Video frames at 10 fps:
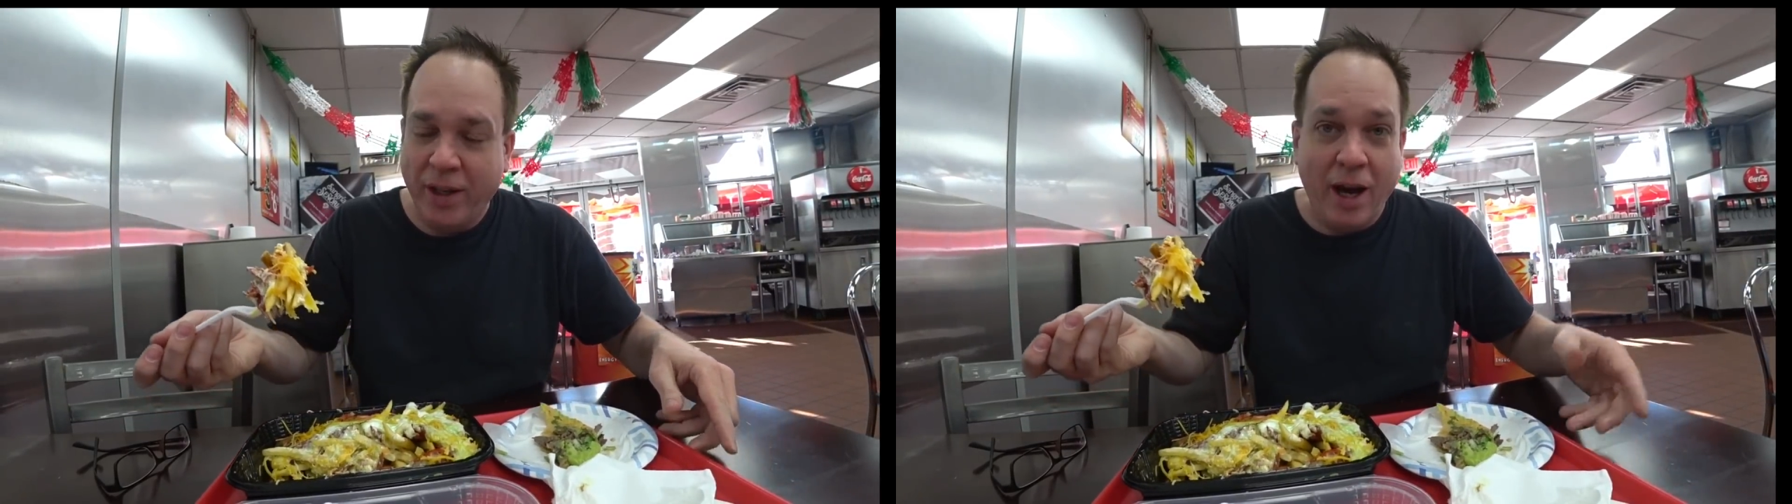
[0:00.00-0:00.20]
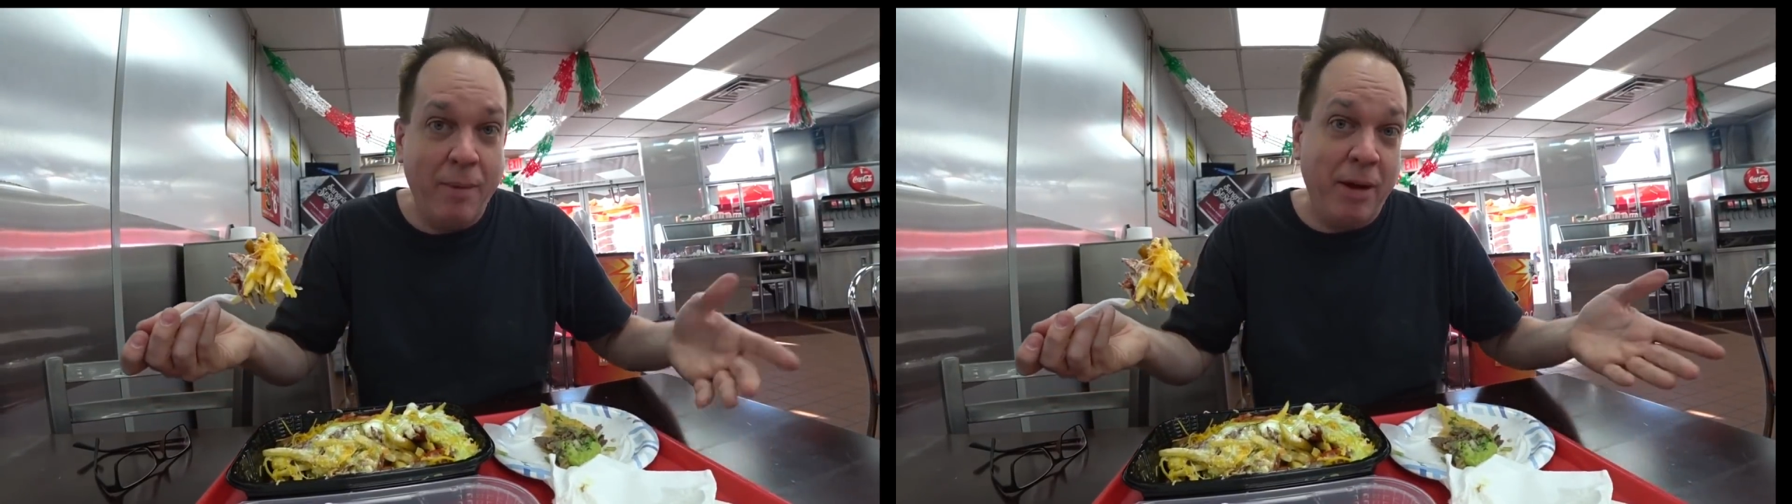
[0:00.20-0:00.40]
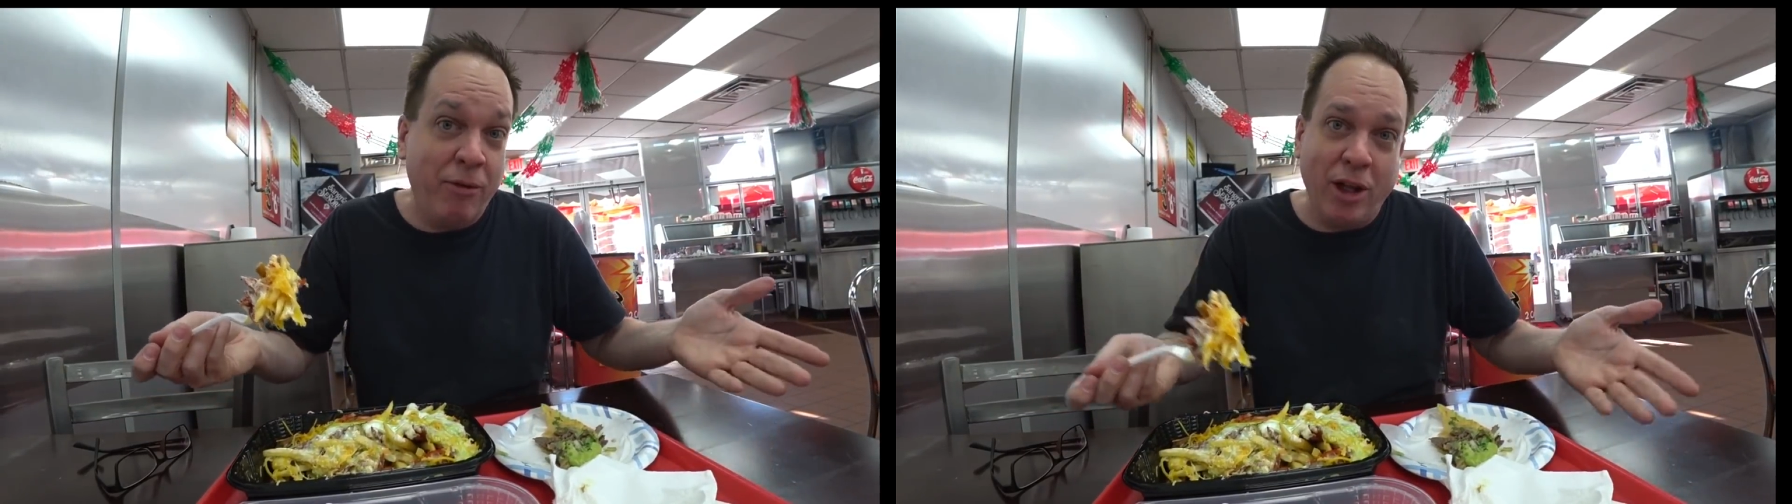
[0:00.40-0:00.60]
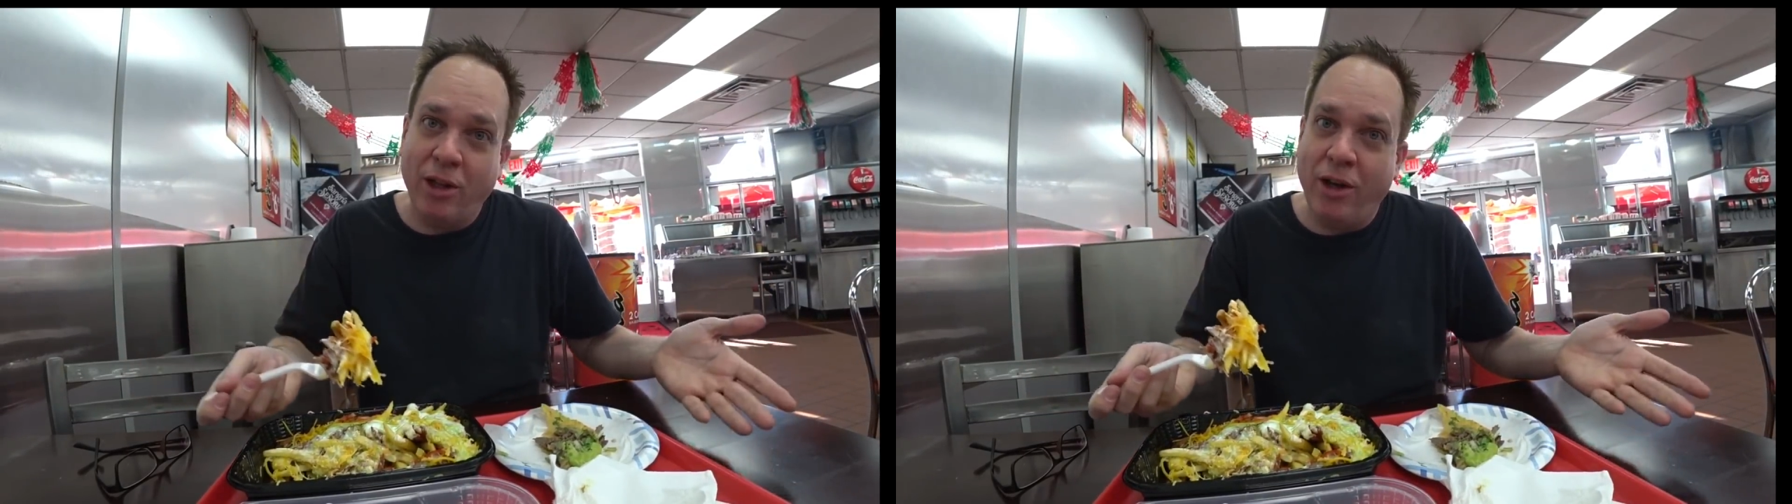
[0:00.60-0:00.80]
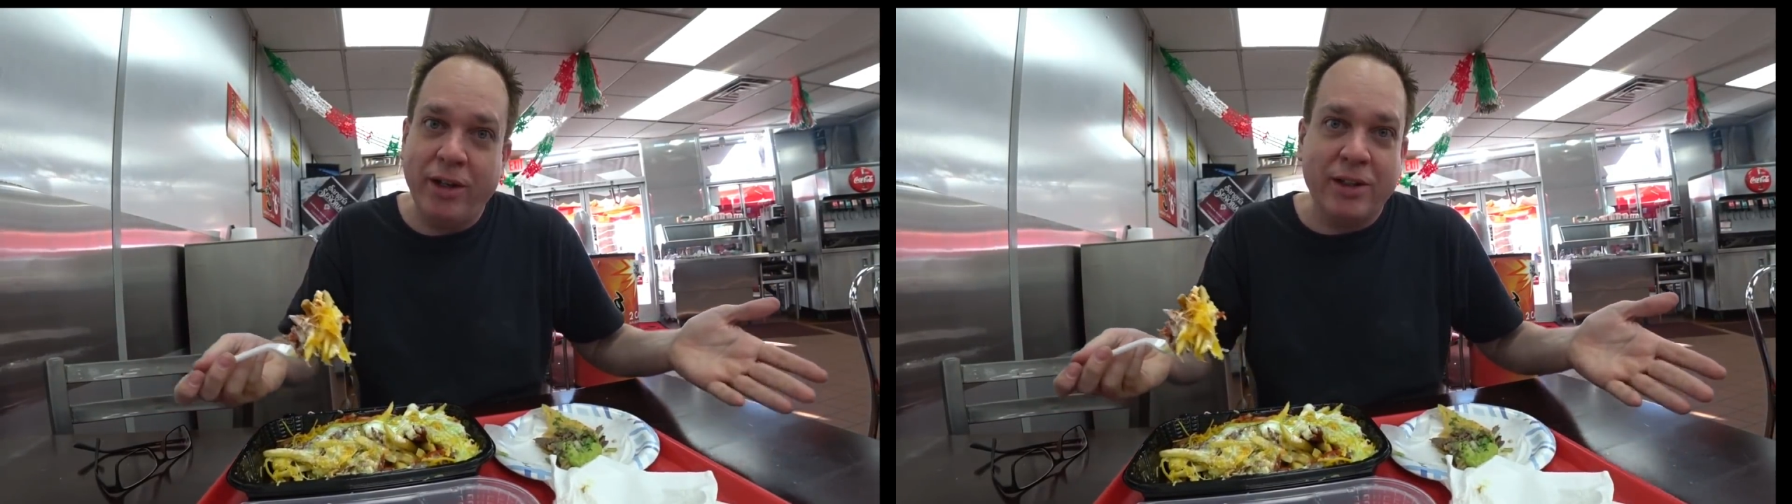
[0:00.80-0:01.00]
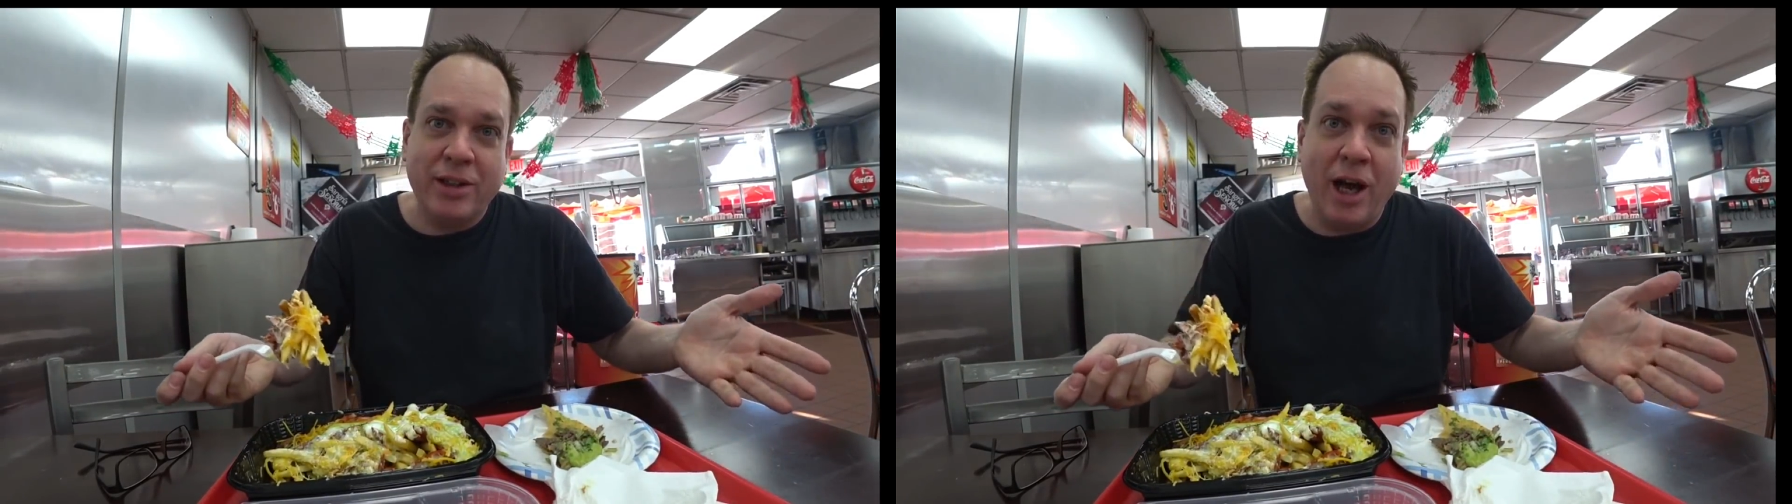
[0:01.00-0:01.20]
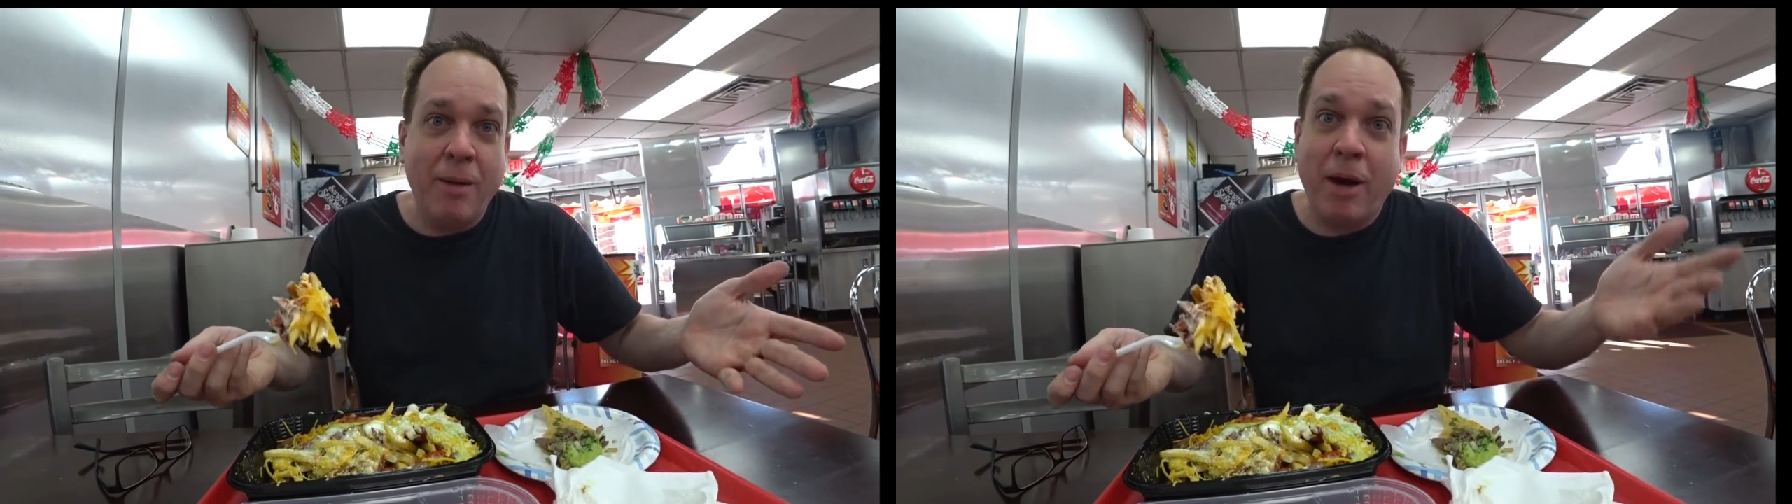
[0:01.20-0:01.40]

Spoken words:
I mean, for the longest time,